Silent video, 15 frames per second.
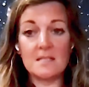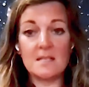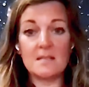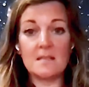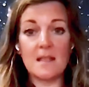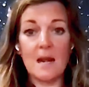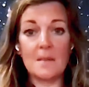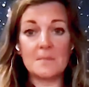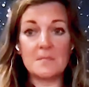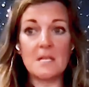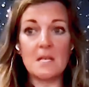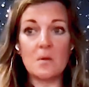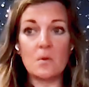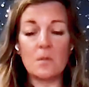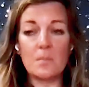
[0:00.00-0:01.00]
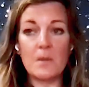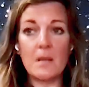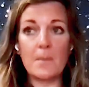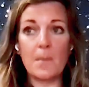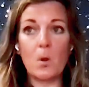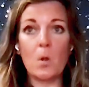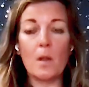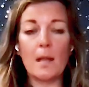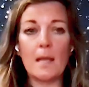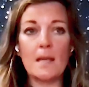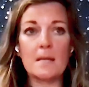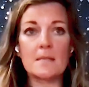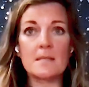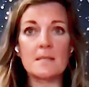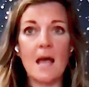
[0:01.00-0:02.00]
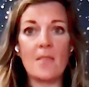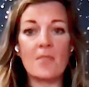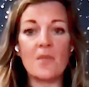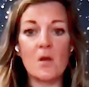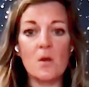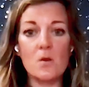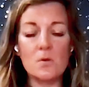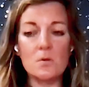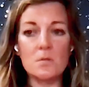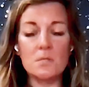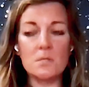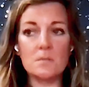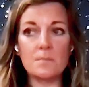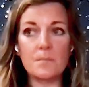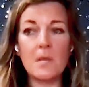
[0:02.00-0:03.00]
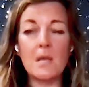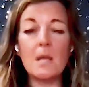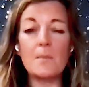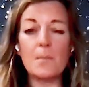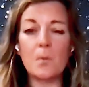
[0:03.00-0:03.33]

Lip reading: in this season that I'm seeing with people is that those